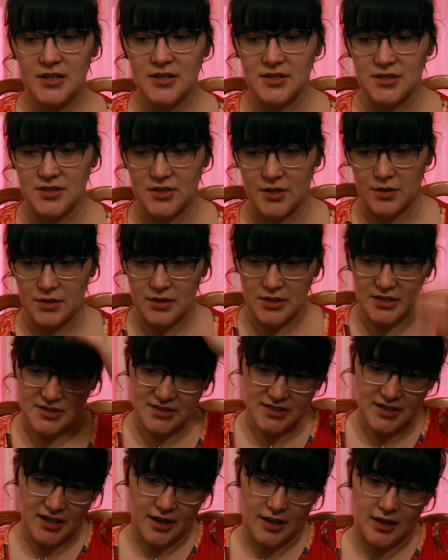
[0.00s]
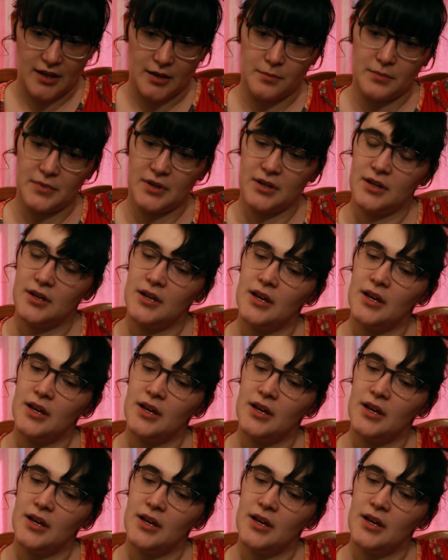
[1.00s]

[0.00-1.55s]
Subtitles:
So this game